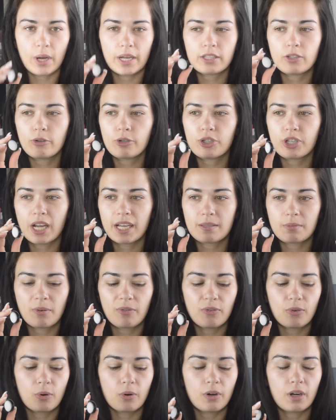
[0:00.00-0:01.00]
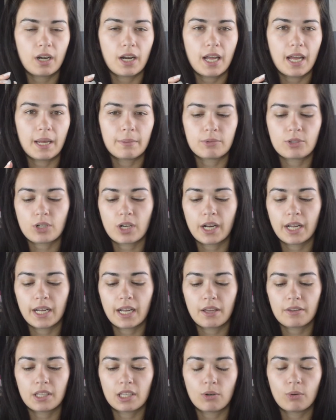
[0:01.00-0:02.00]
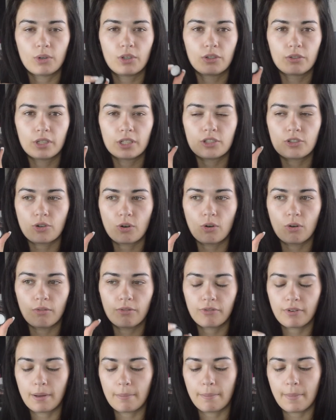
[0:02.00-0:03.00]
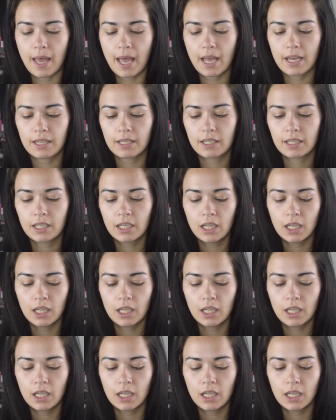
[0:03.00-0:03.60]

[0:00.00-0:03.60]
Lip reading: I told you guys before, I'm trying out the oil control from MAC,